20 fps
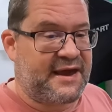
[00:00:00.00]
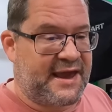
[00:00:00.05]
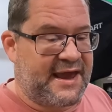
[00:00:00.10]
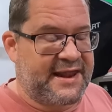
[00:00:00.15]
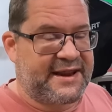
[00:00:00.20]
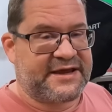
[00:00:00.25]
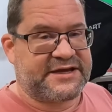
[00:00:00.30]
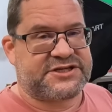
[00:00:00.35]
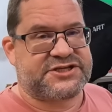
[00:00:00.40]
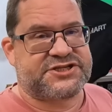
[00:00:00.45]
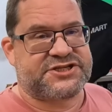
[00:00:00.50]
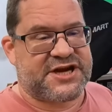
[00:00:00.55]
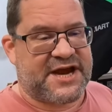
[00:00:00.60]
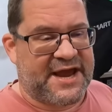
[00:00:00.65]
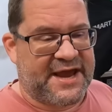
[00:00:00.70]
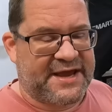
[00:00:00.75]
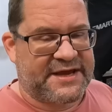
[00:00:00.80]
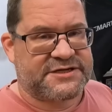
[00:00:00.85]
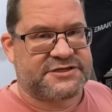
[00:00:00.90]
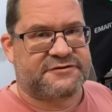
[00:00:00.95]
in
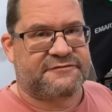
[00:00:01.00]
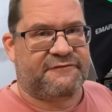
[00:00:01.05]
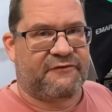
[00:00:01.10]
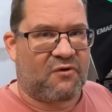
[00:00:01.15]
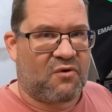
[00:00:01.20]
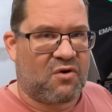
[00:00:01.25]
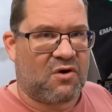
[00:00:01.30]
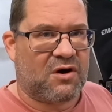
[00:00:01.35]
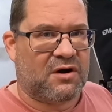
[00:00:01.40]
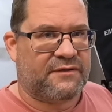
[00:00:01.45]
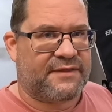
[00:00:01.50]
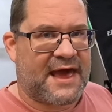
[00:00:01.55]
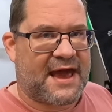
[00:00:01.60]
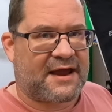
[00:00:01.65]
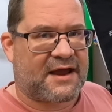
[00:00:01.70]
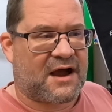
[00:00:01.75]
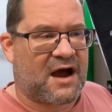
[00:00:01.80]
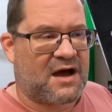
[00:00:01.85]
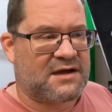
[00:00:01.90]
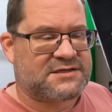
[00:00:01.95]
exchange for
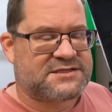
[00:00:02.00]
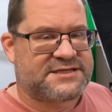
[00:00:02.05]
that co